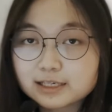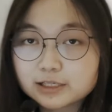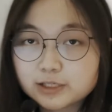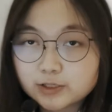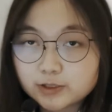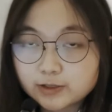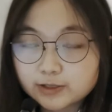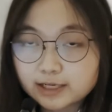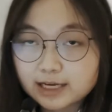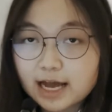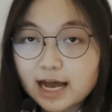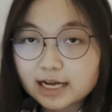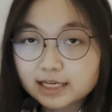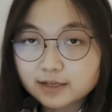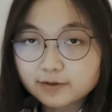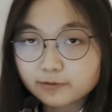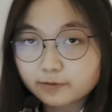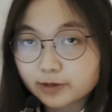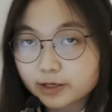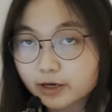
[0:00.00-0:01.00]
it's using
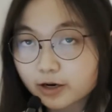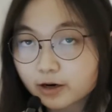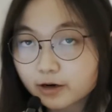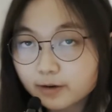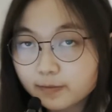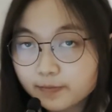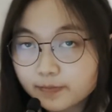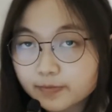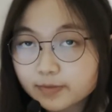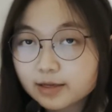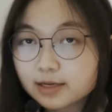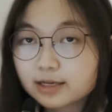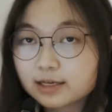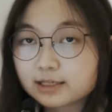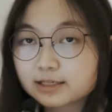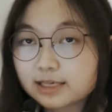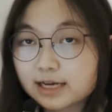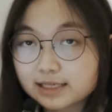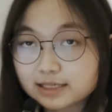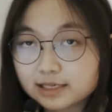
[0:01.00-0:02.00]
active recall,
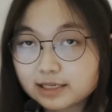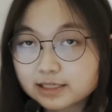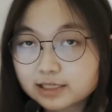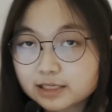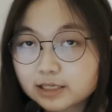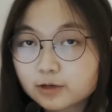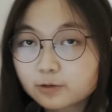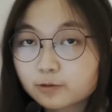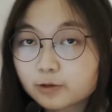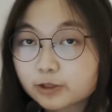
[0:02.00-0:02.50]
that is,